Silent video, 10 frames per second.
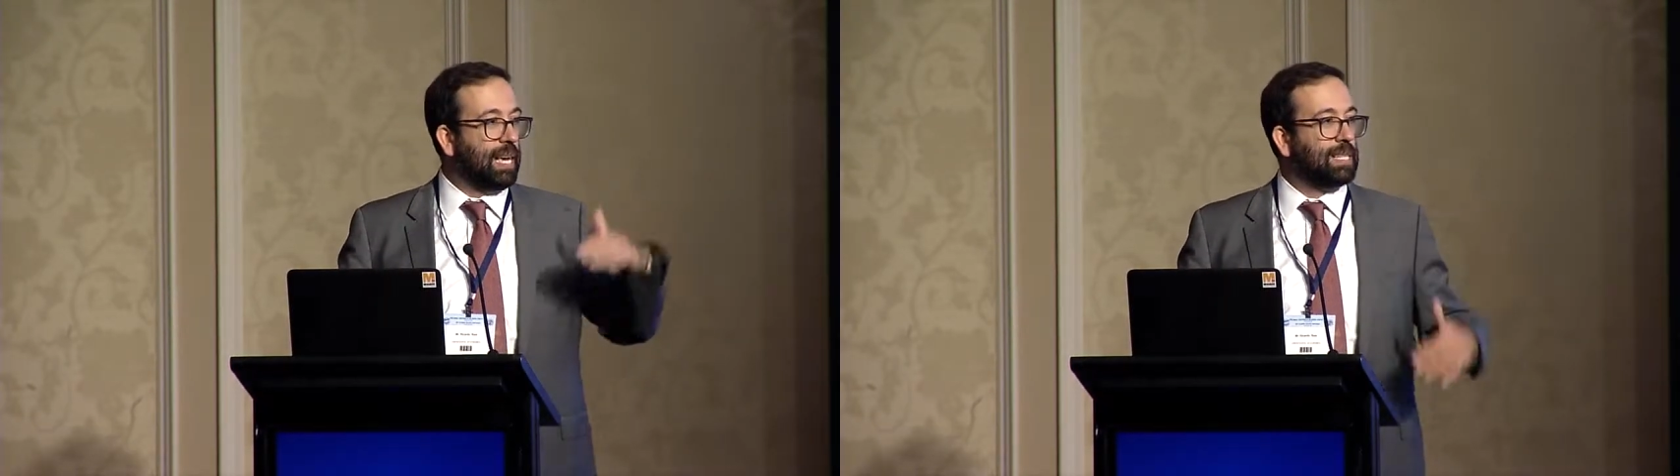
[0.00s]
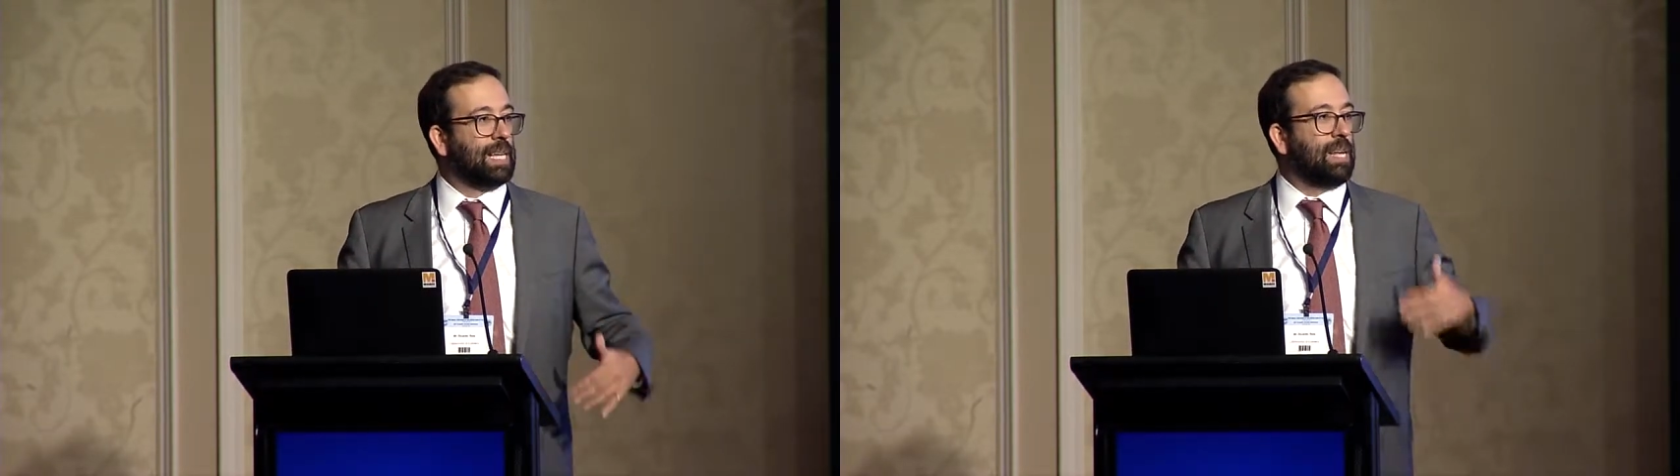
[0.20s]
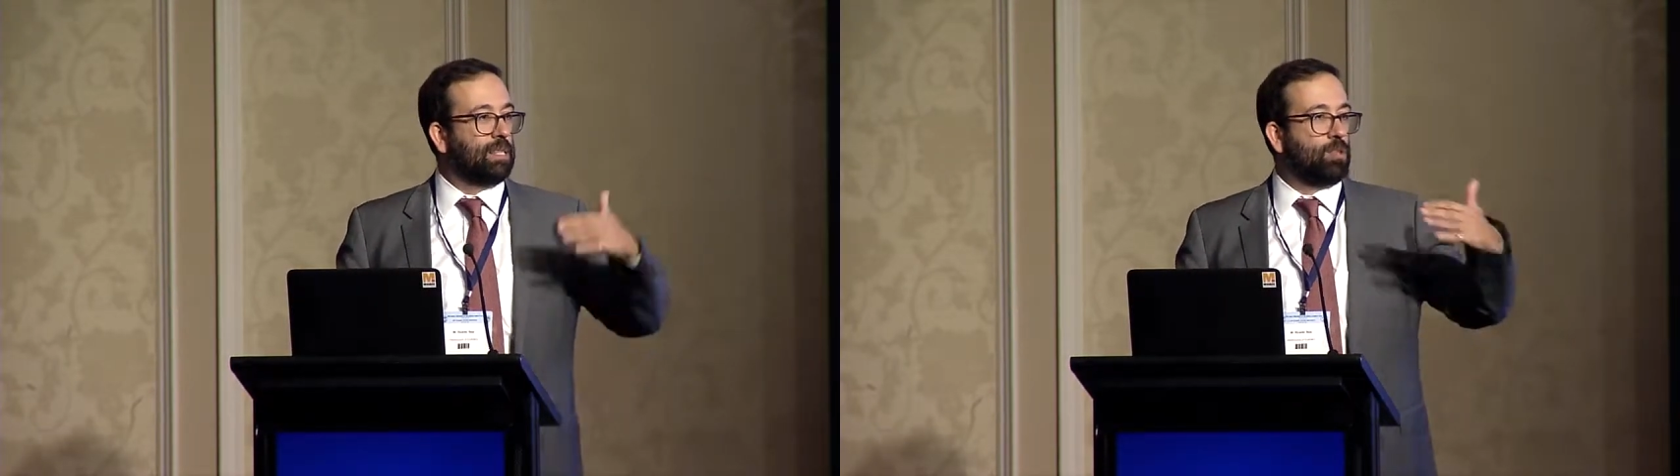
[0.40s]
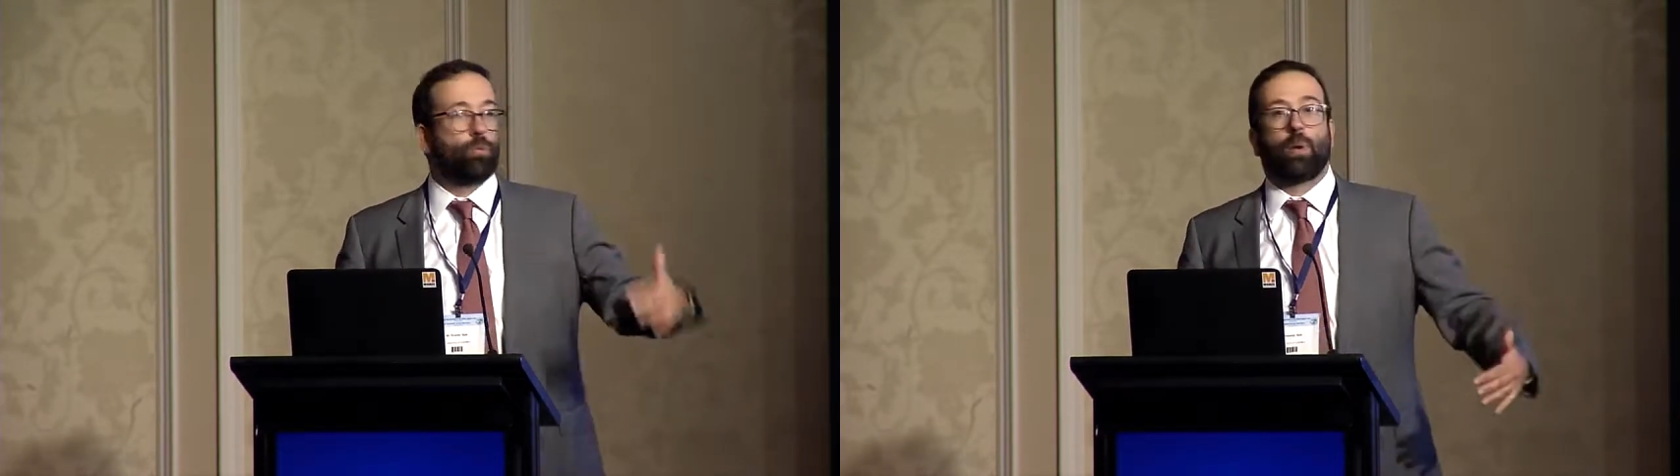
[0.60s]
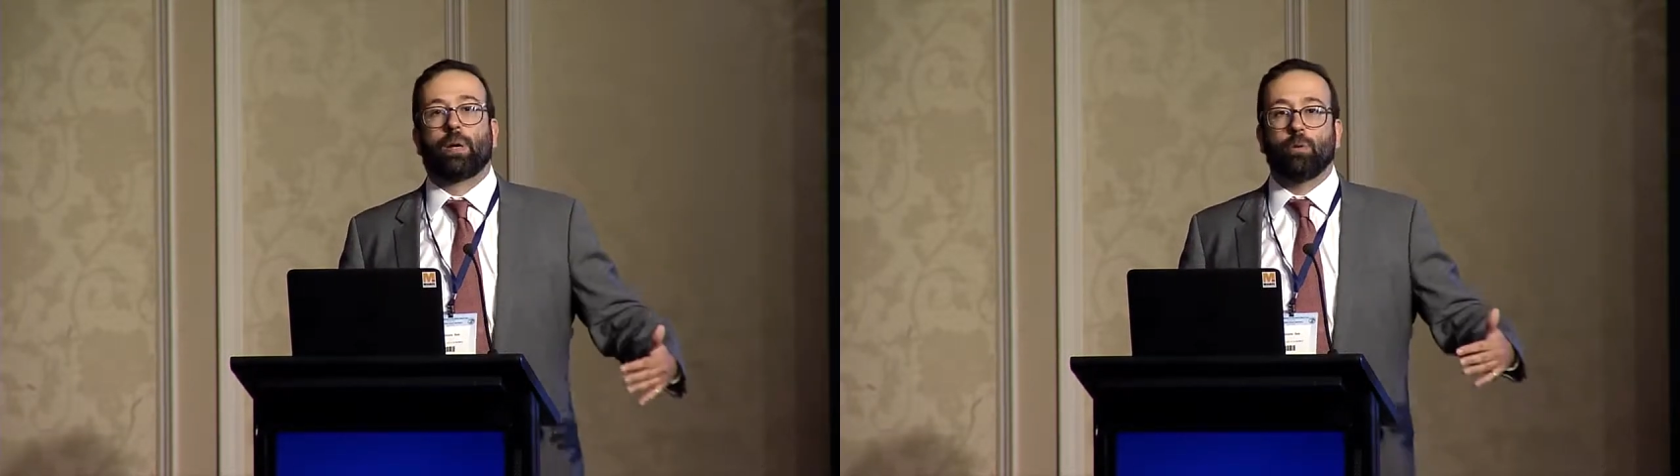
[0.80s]
ex ante through
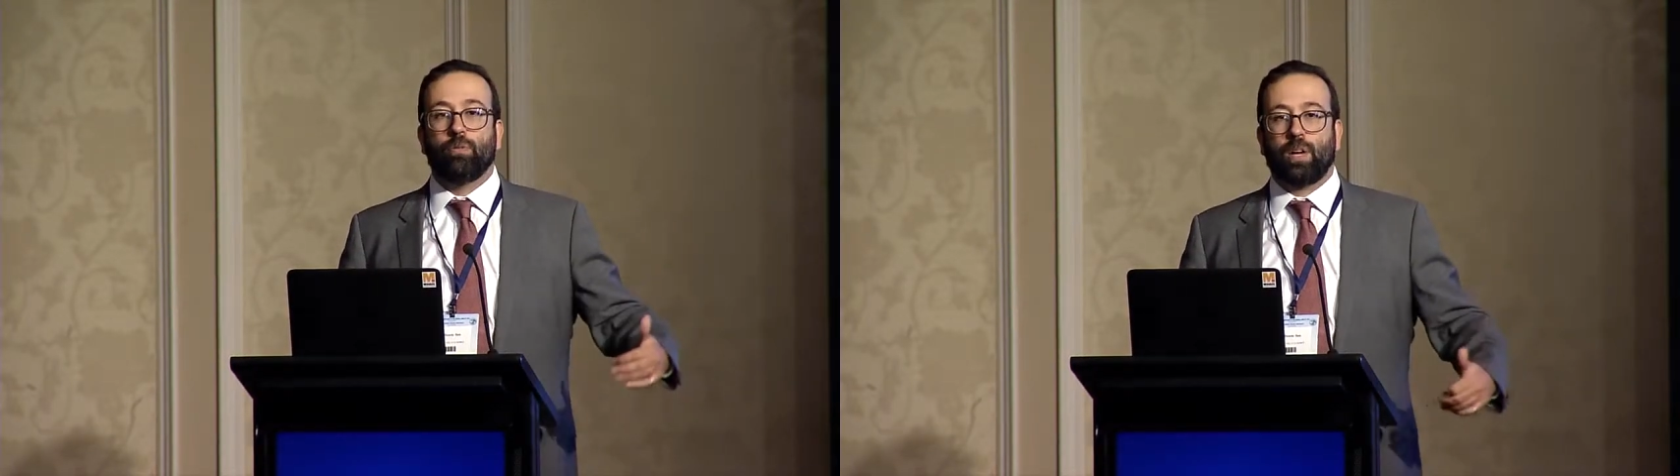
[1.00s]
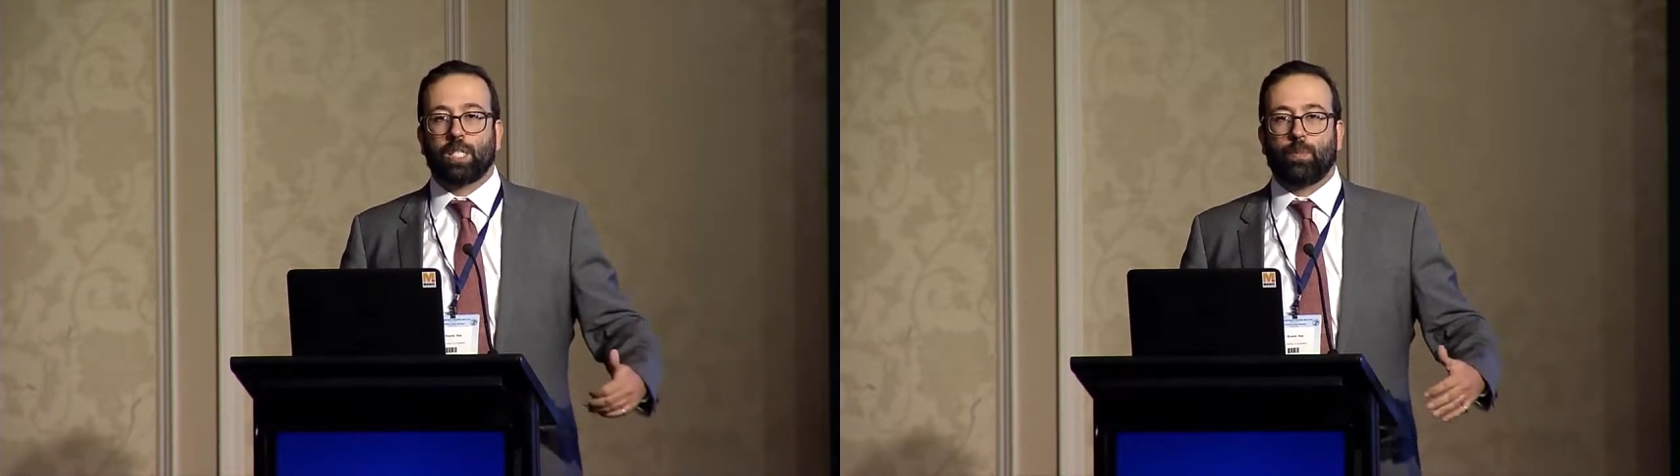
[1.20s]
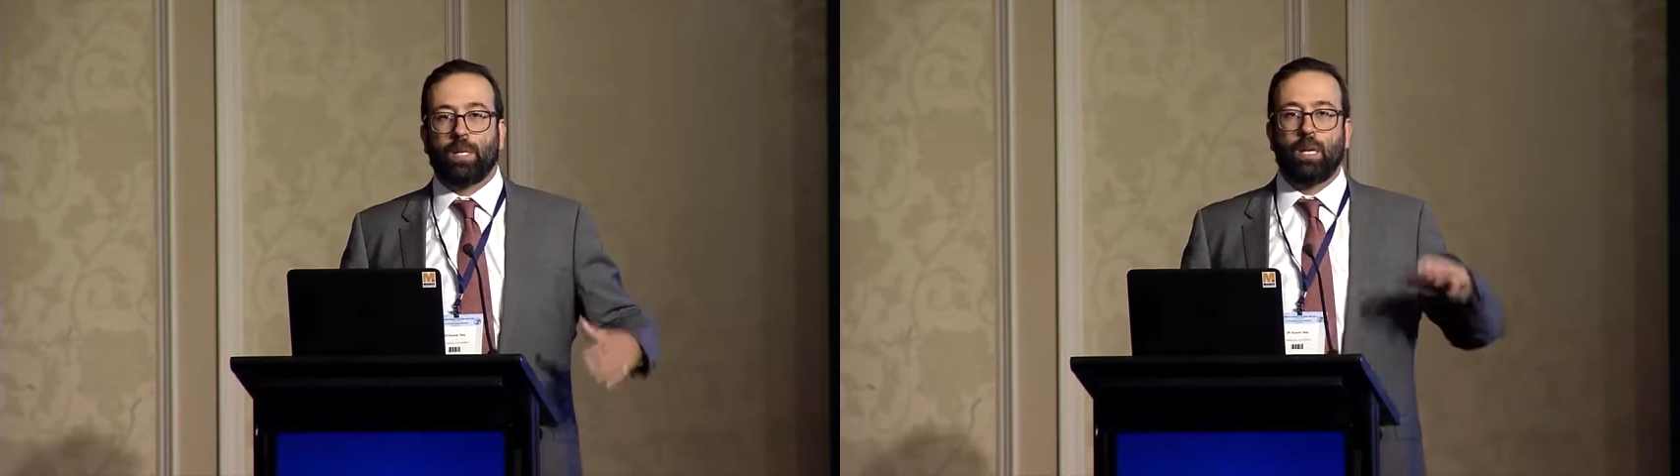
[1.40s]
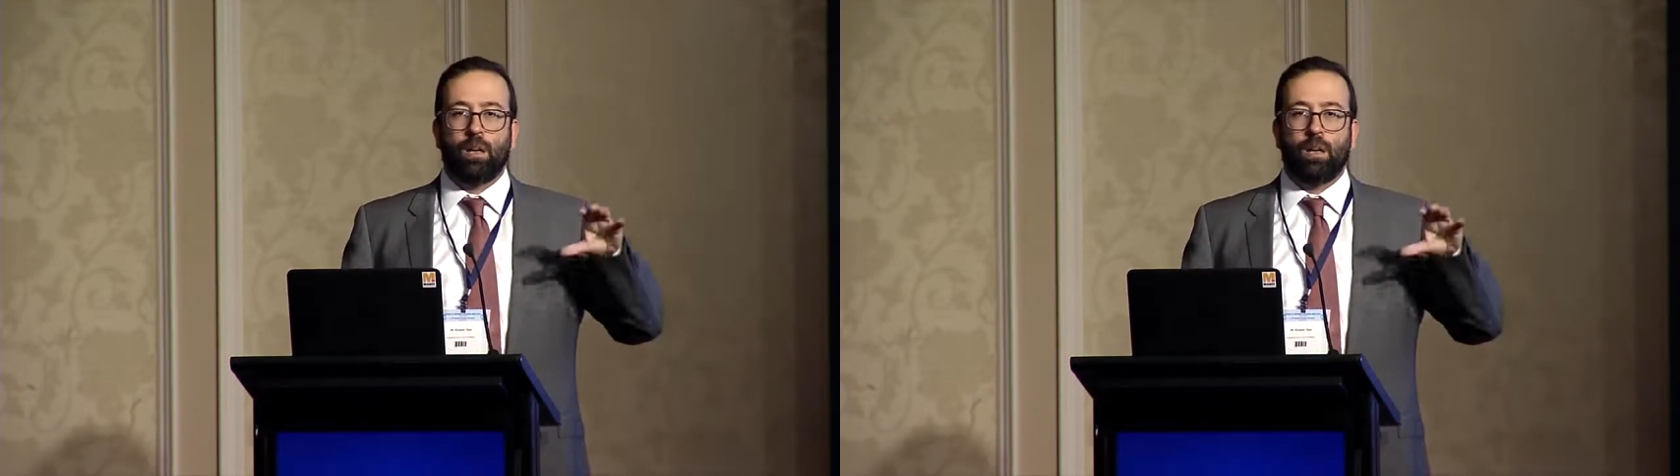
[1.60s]
regular investment,